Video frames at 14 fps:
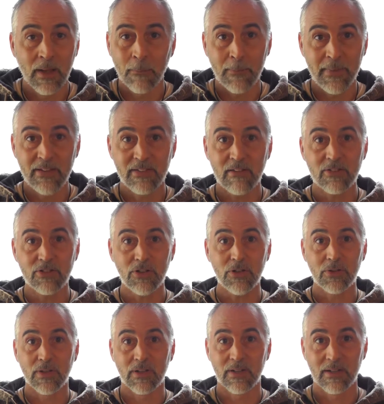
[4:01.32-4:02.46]
means there are
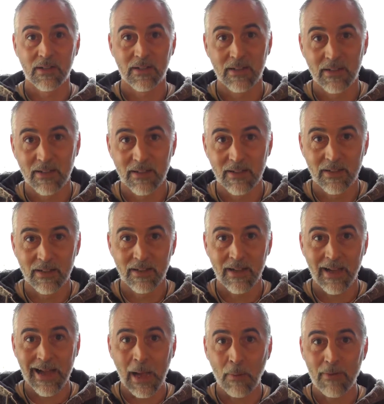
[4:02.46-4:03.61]
two.
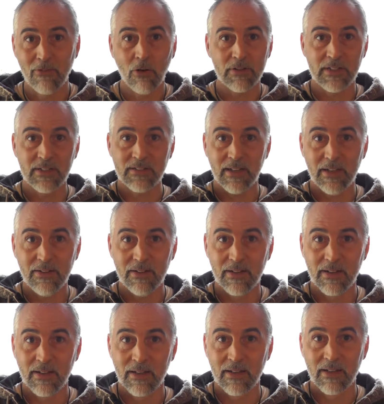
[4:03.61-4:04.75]
And we've already said
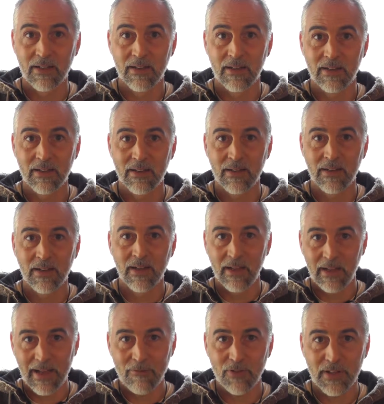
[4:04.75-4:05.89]

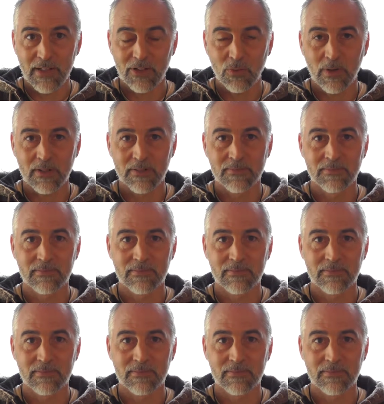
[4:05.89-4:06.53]
everything is one.